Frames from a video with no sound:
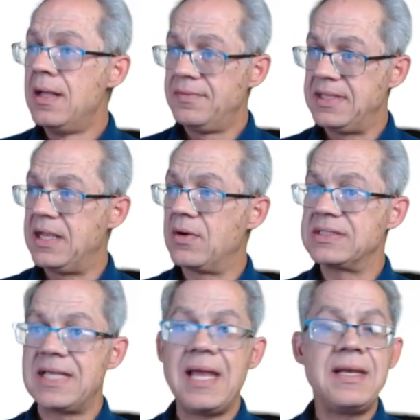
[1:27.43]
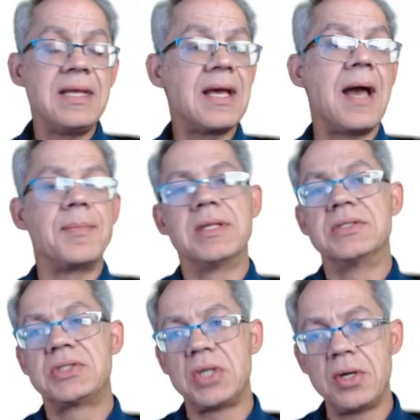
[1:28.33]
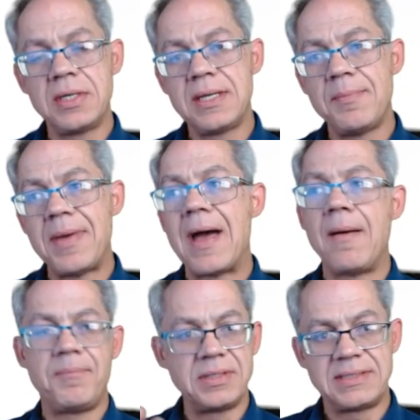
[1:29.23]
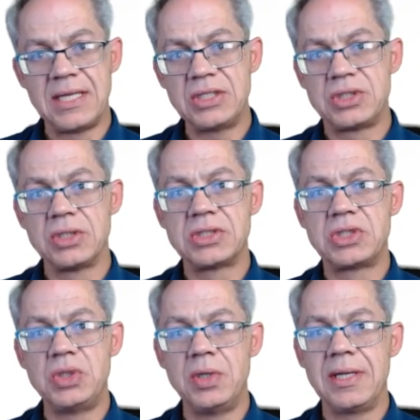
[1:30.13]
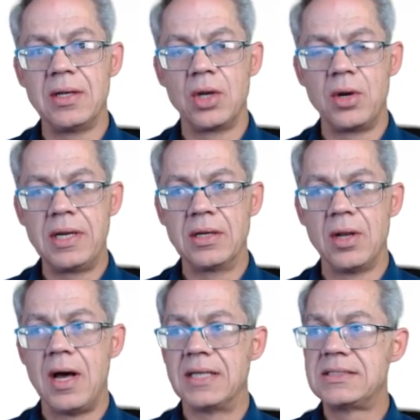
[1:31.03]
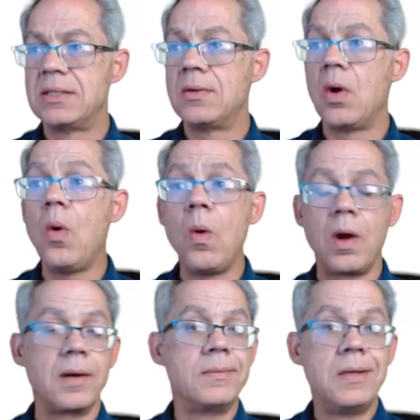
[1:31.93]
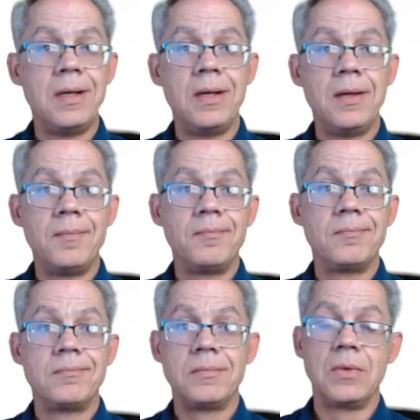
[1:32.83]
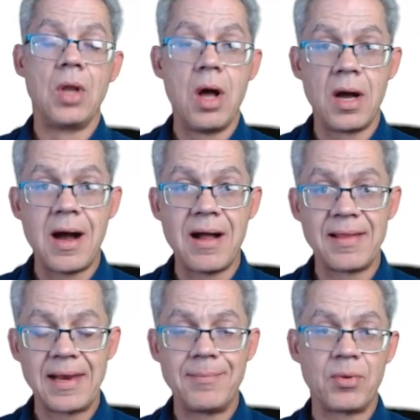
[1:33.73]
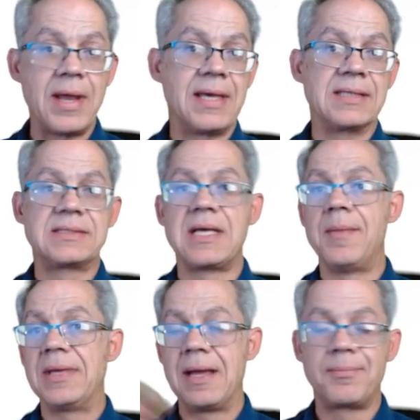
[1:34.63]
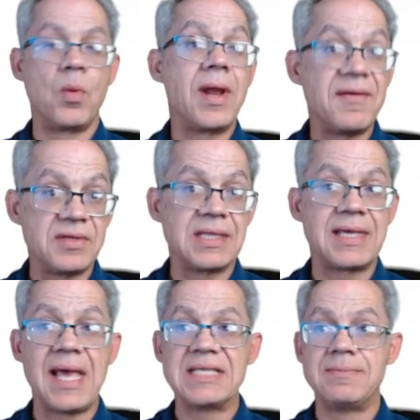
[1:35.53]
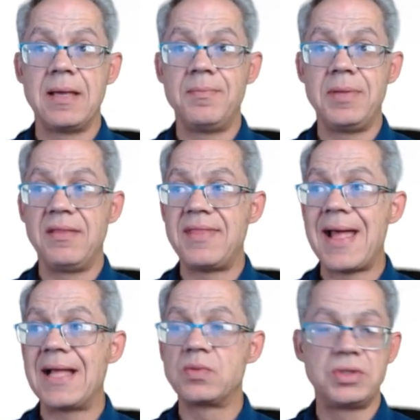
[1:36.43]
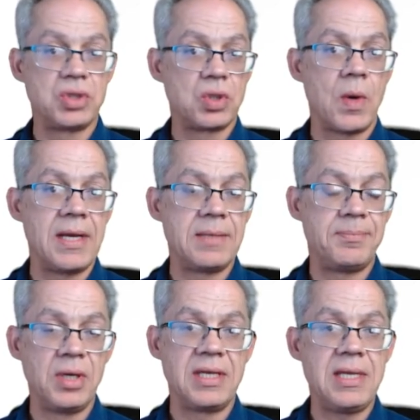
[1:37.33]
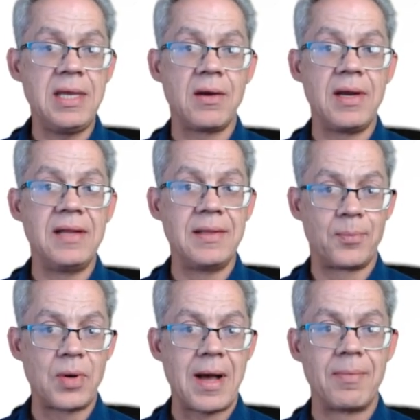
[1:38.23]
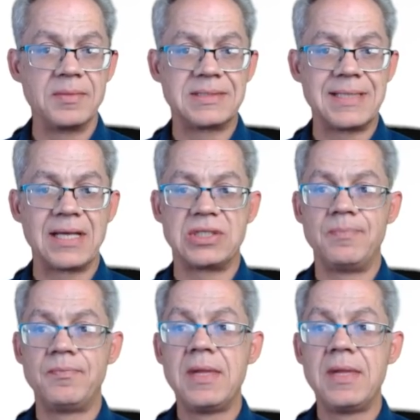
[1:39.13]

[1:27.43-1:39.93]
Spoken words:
The year is ending. I'm concerned about potential student learning loss, or long holiday break is coming up, or whatever the case may be. That's what you're going to put here in the problem section.